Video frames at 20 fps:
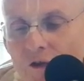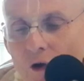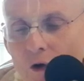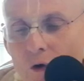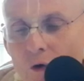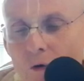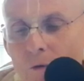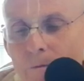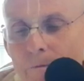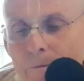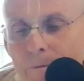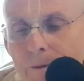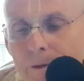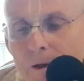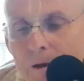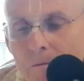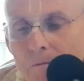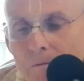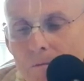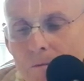So
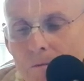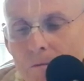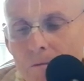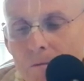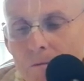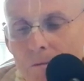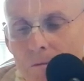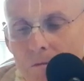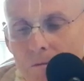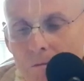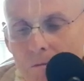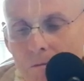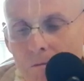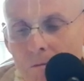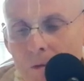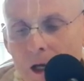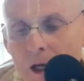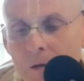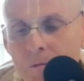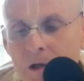
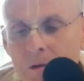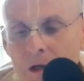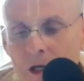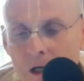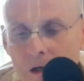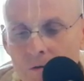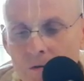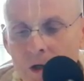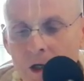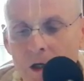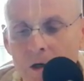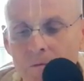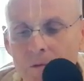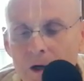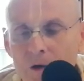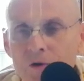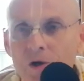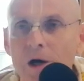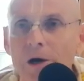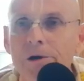maybe hearing
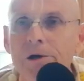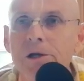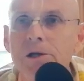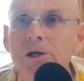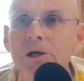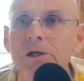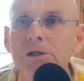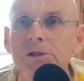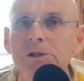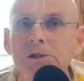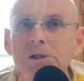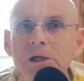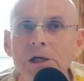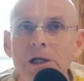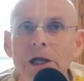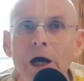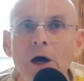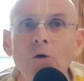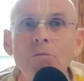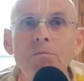about Haridas
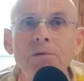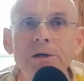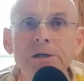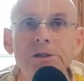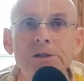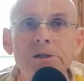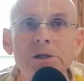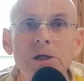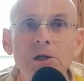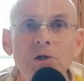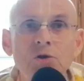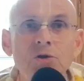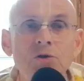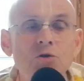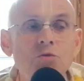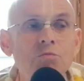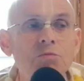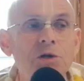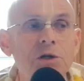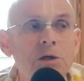can help us
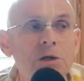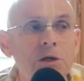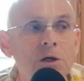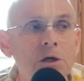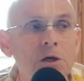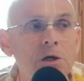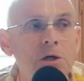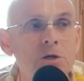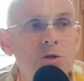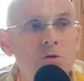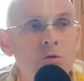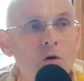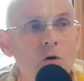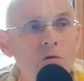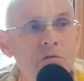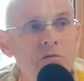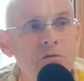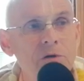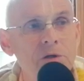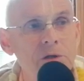to be
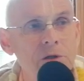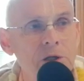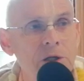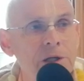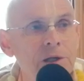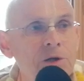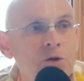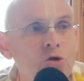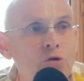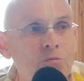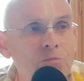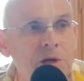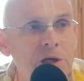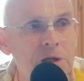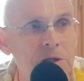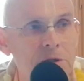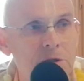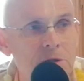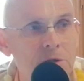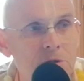to over a little
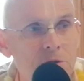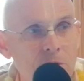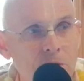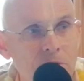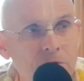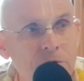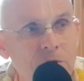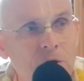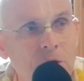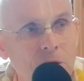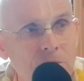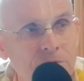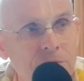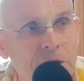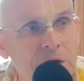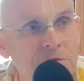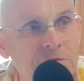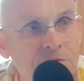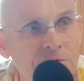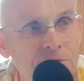bit to
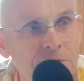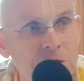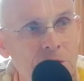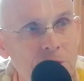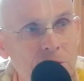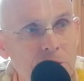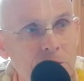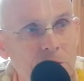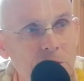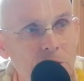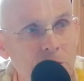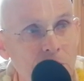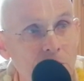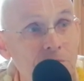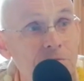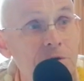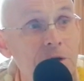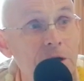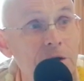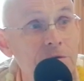overcome that fear
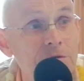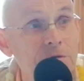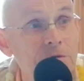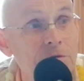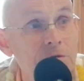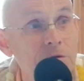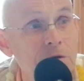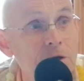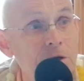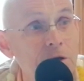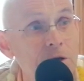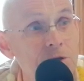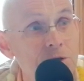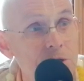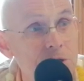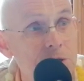of death,